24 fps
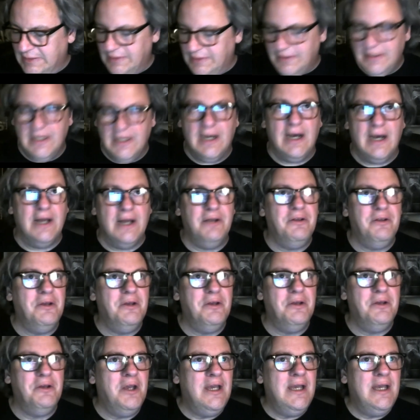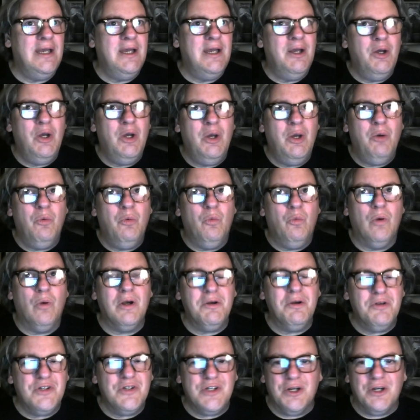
Nihad, where's